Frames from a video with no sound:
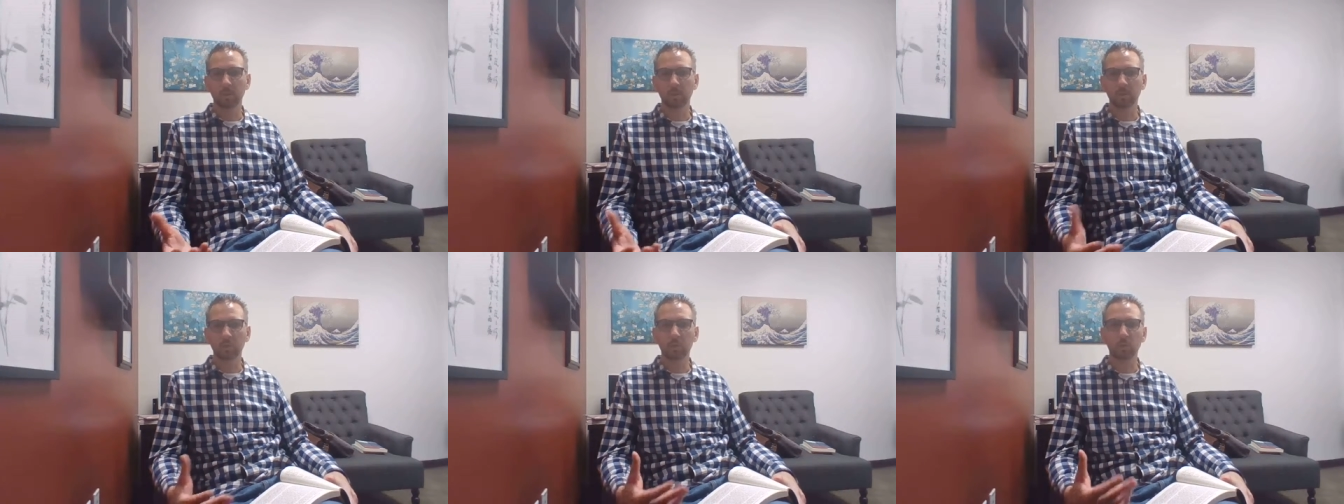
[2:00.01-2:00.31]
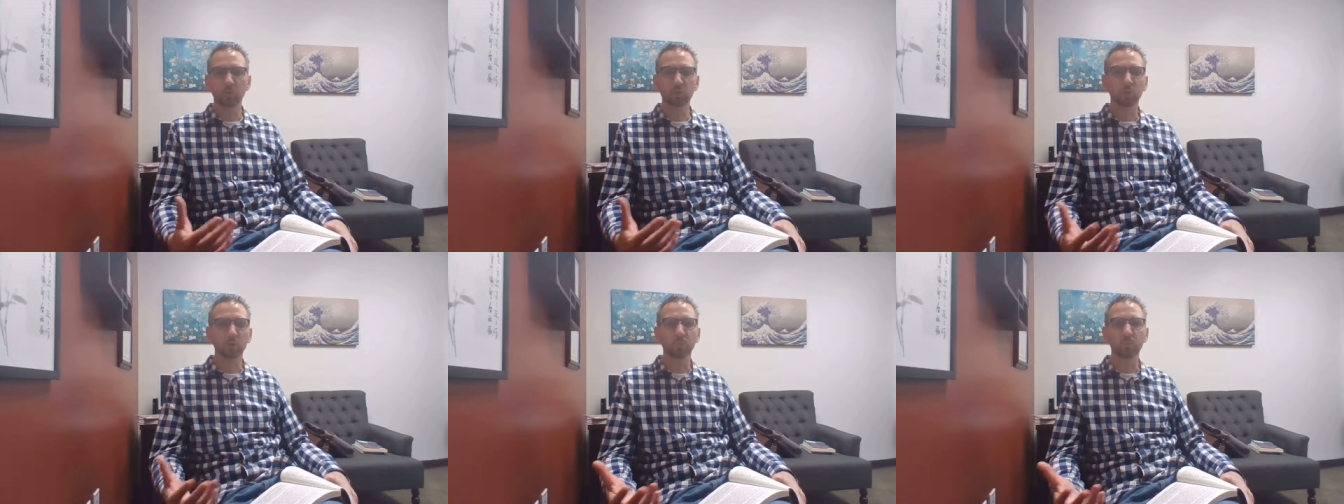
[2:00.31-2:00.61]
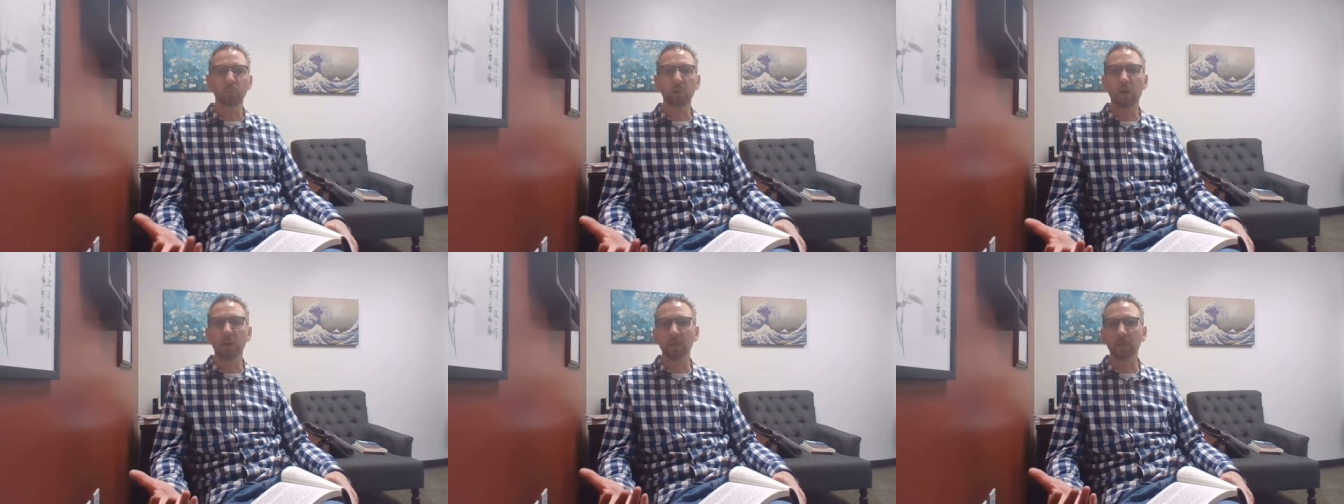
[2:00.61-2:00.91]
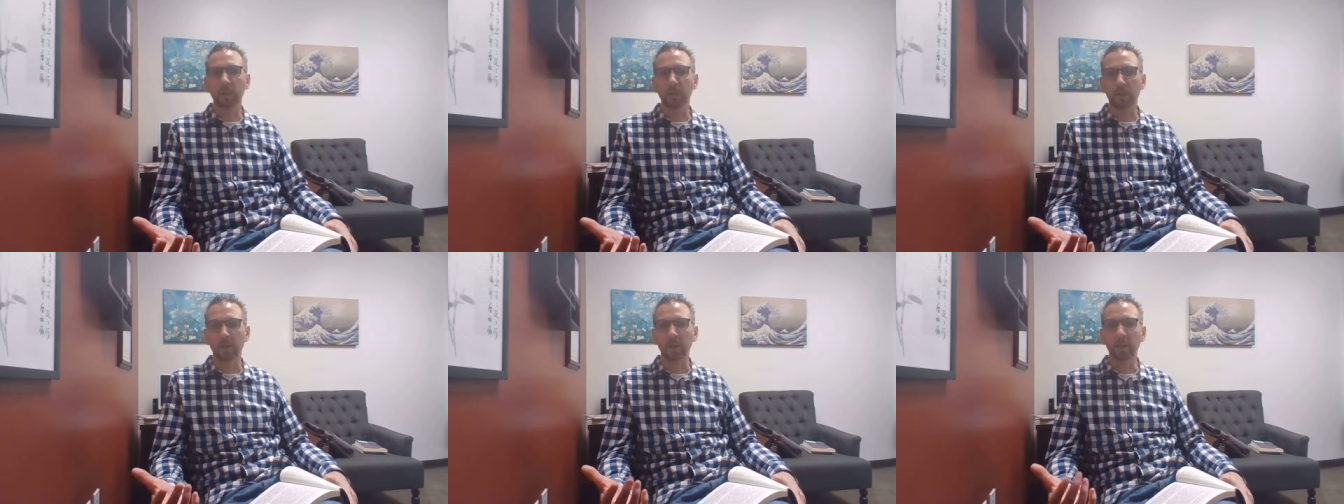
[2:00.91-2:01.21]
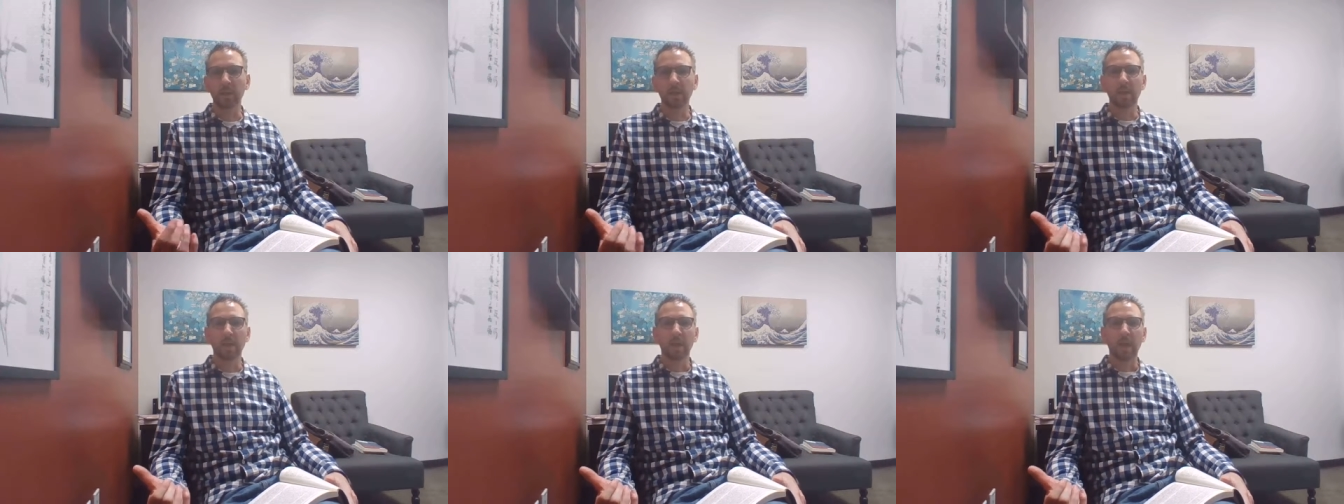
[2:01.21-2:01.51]
culture broadly.
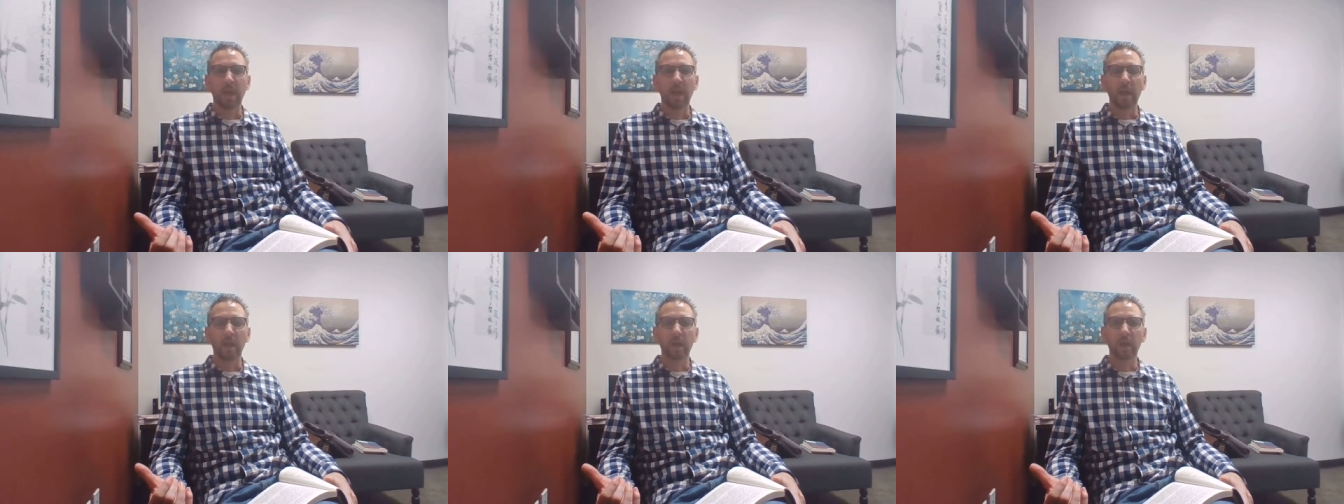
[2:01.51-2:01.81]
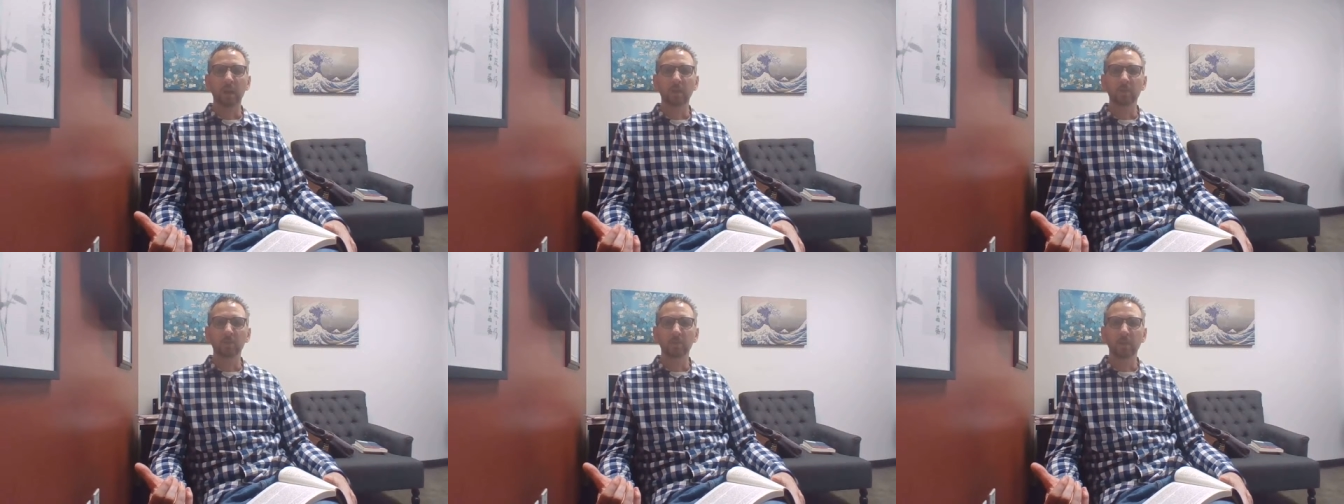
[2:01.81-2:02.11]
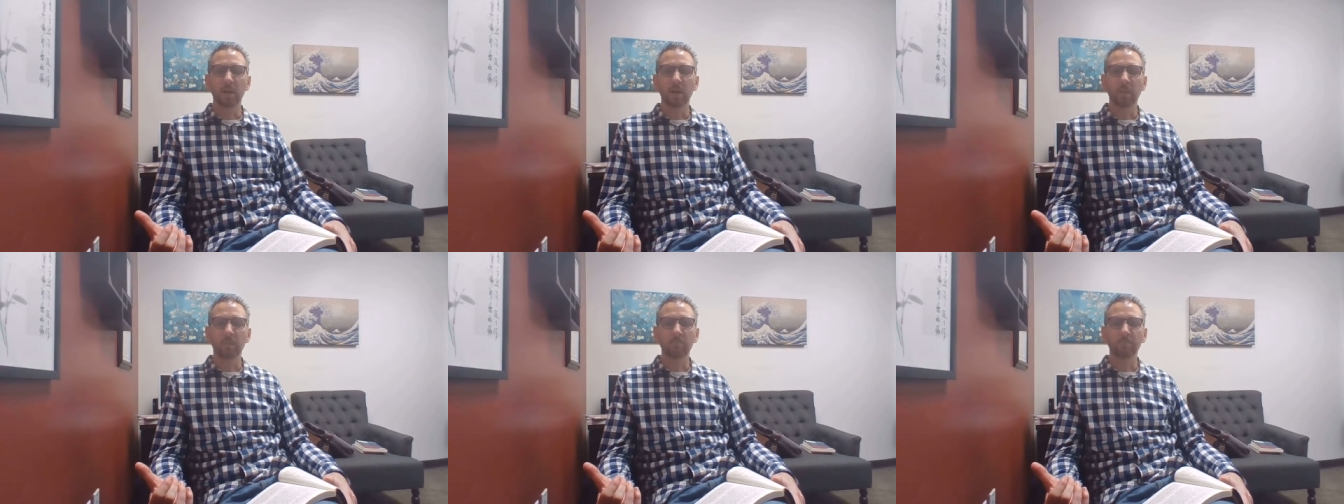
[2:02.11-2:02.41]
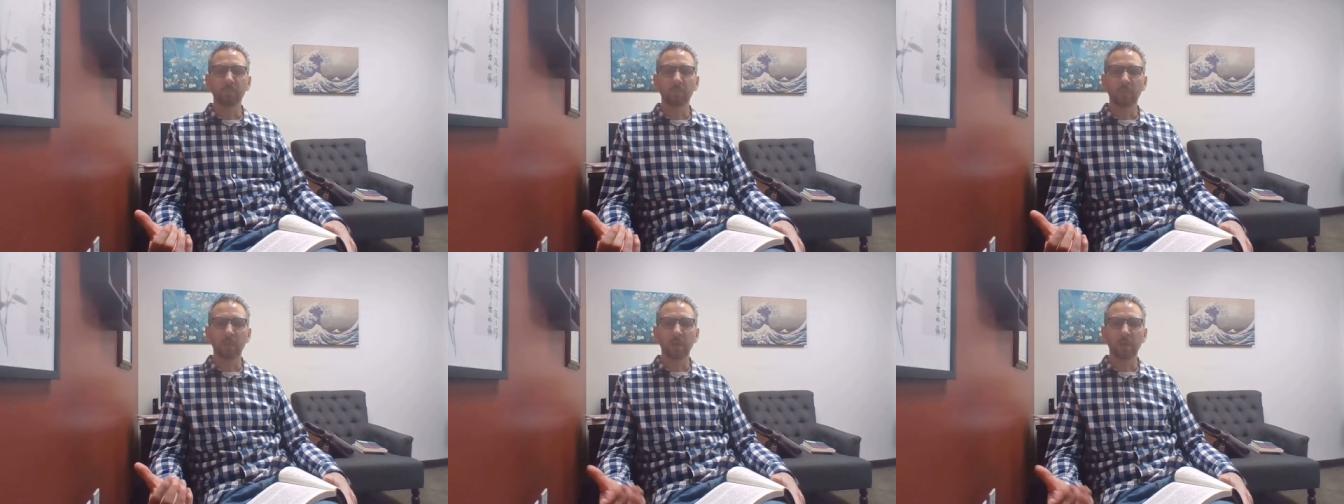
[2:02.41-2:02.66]
And